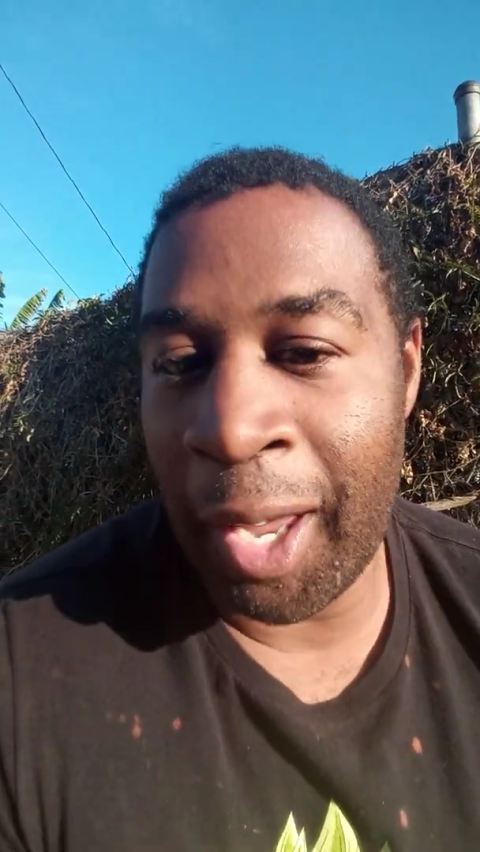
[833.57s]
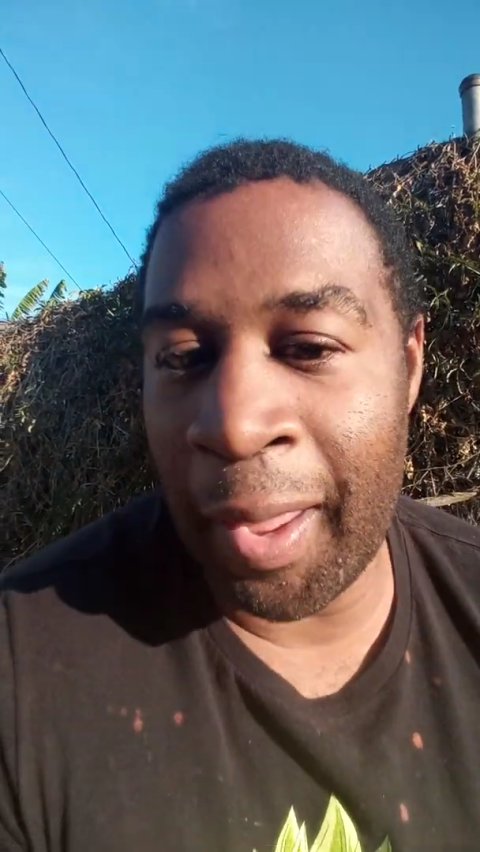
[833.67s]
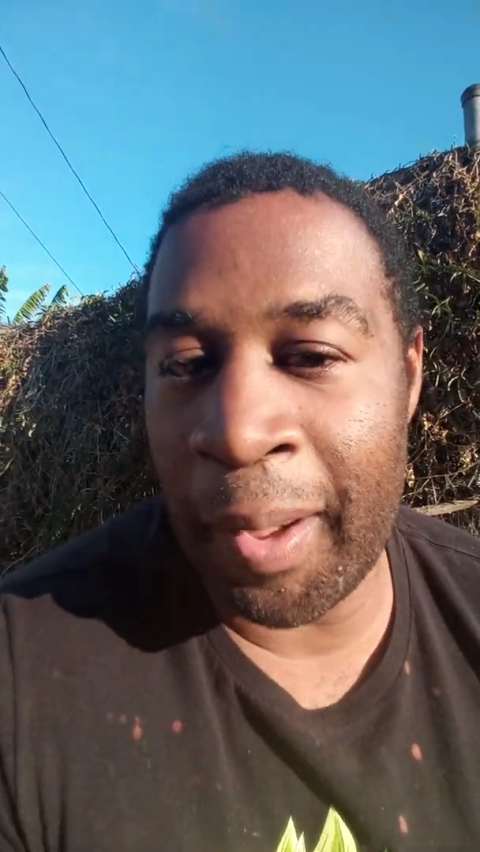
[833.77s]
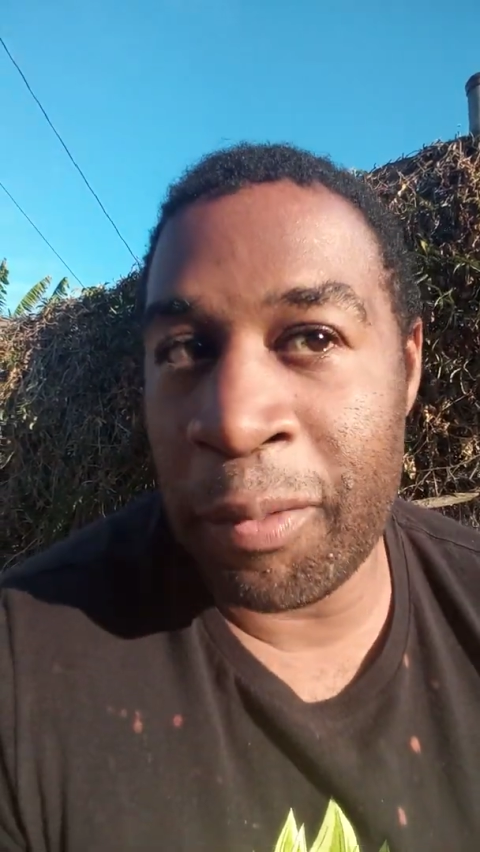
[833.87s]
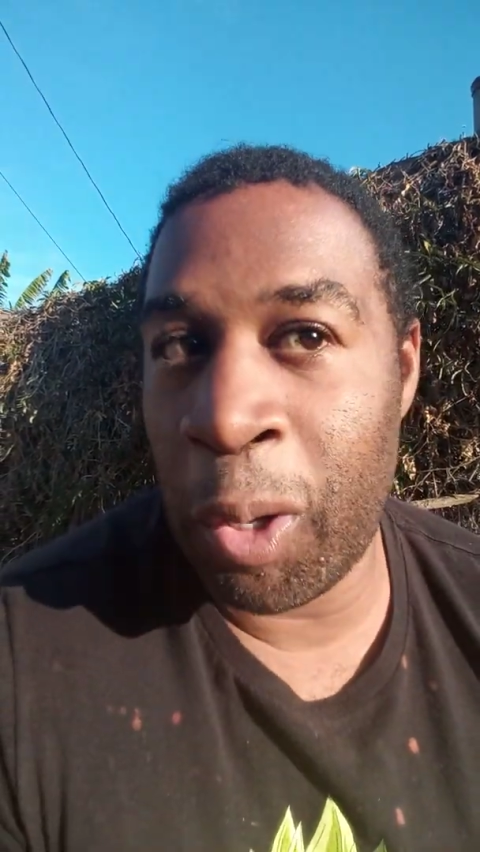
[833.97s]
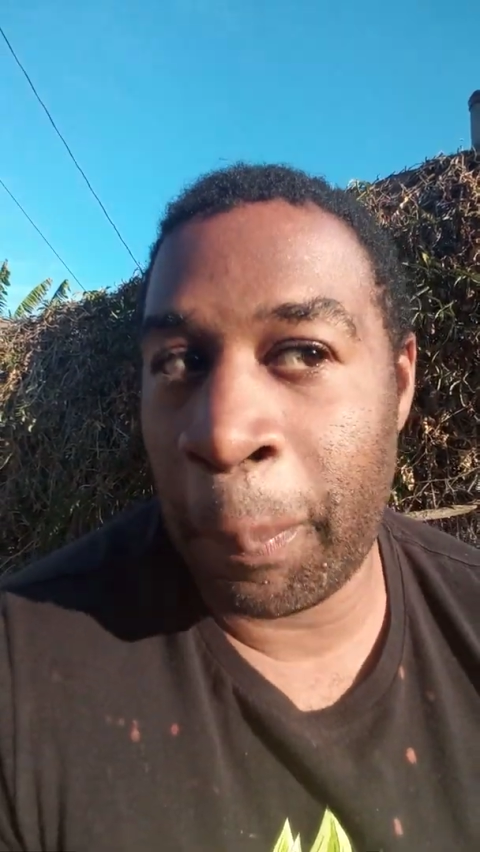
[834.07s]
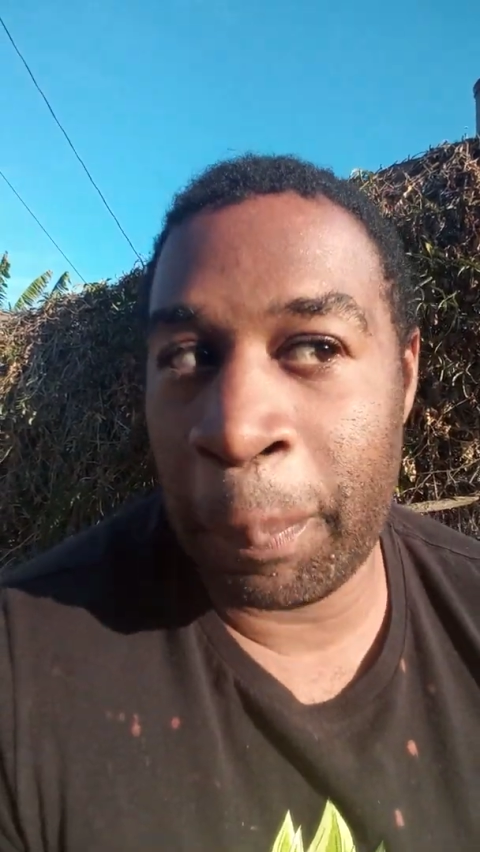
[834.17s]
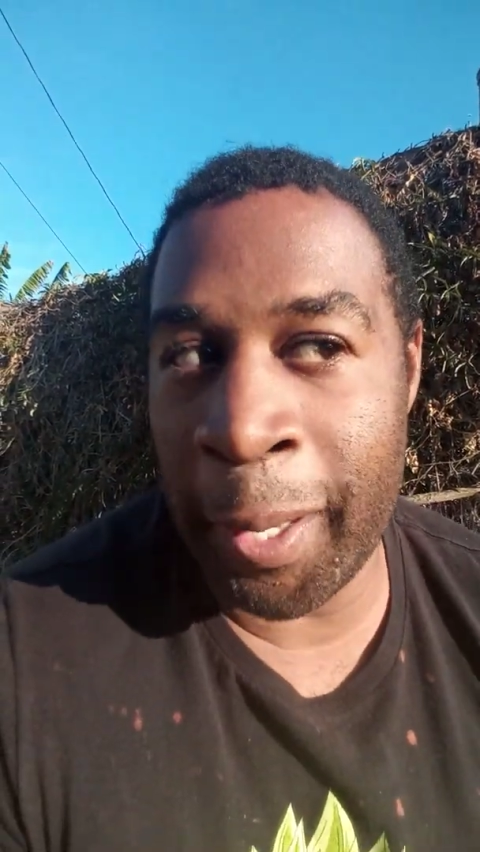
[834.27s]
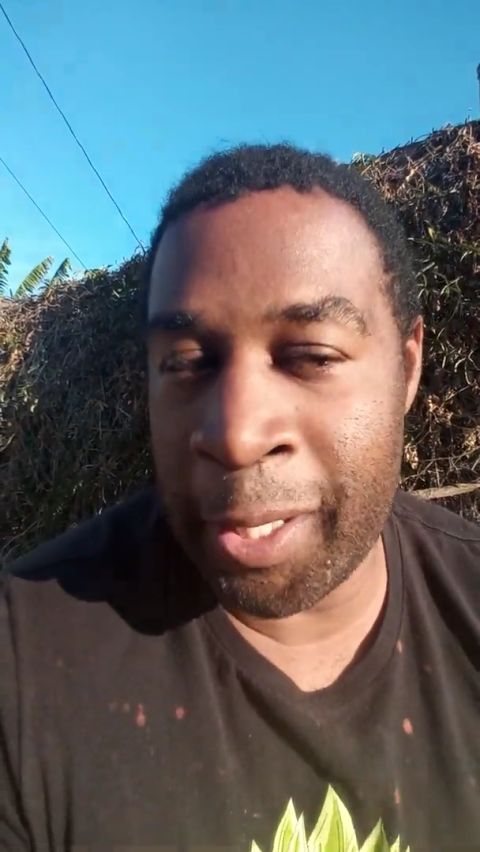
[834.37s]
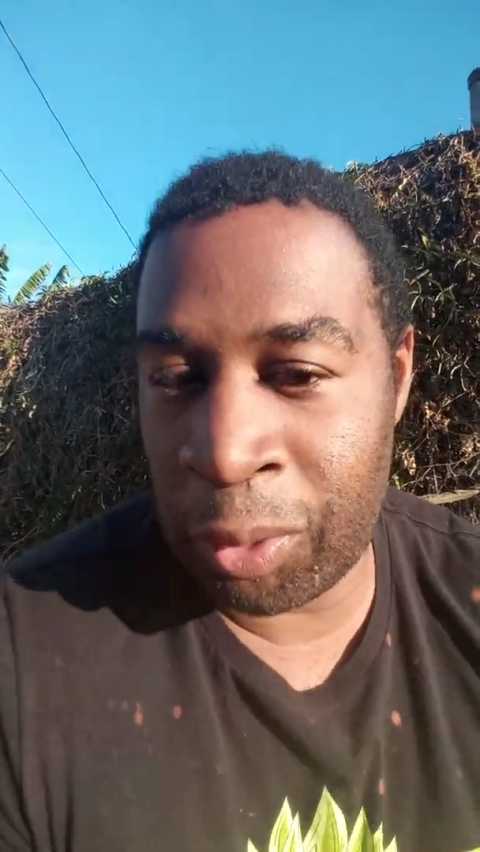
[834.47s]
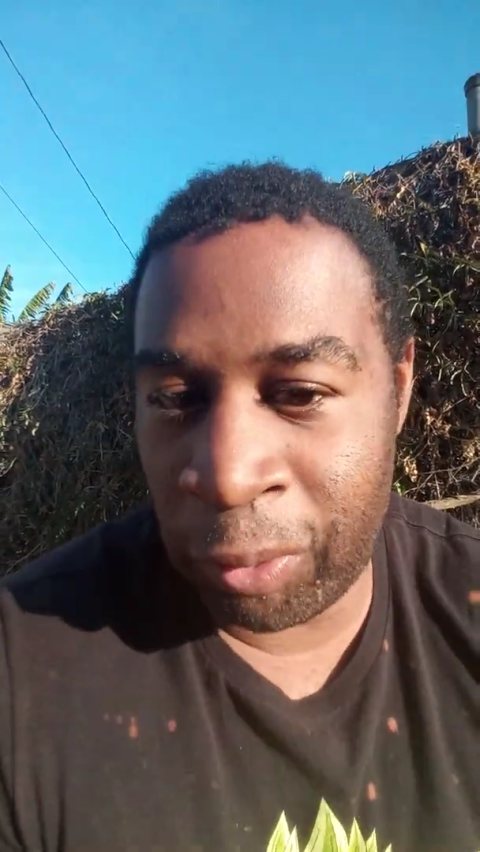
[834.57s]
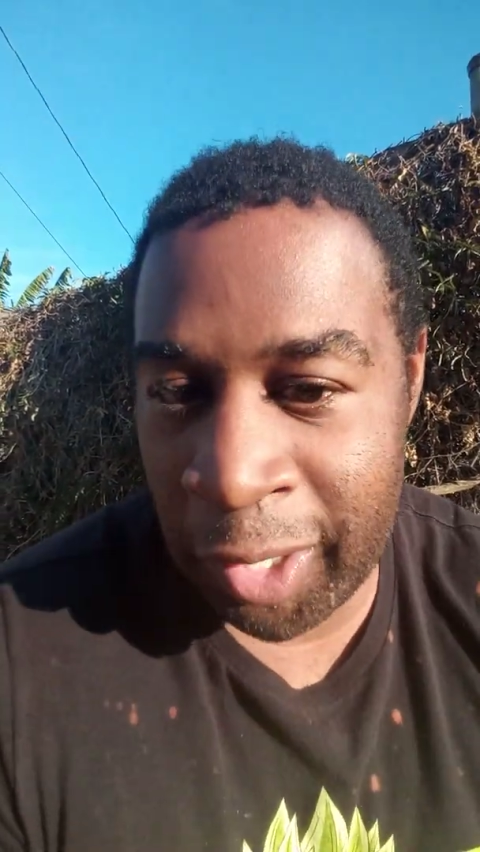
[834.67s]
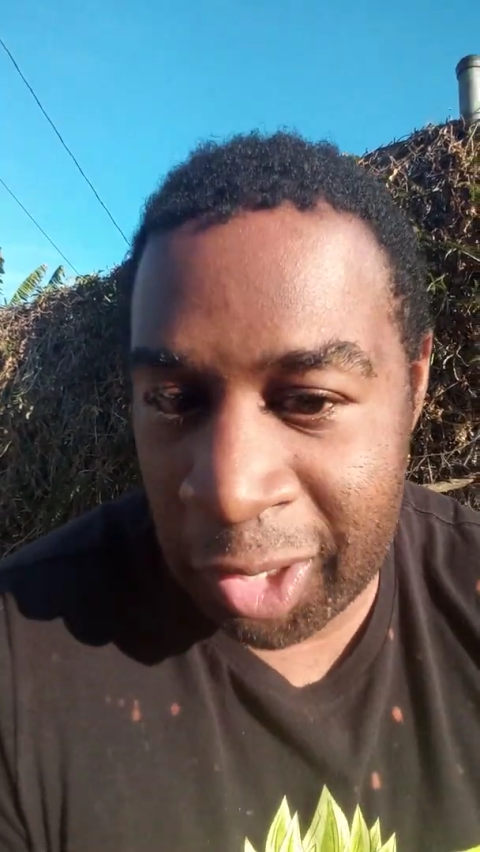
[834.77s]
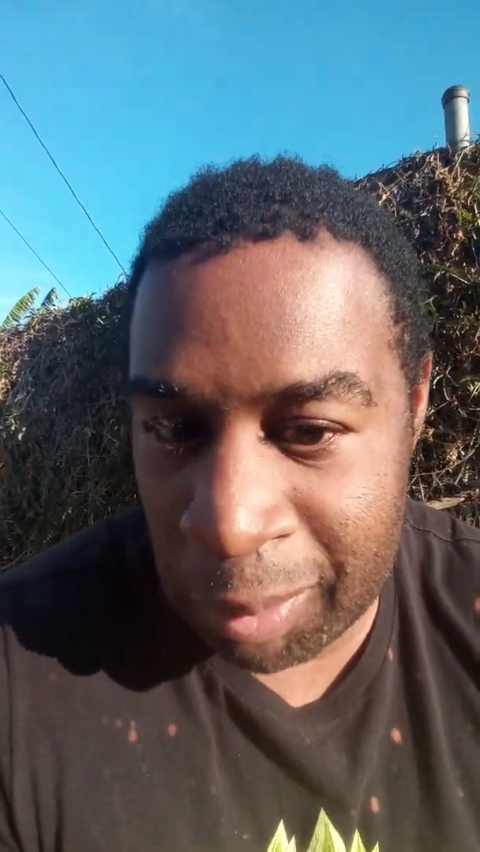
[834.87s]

and your best friend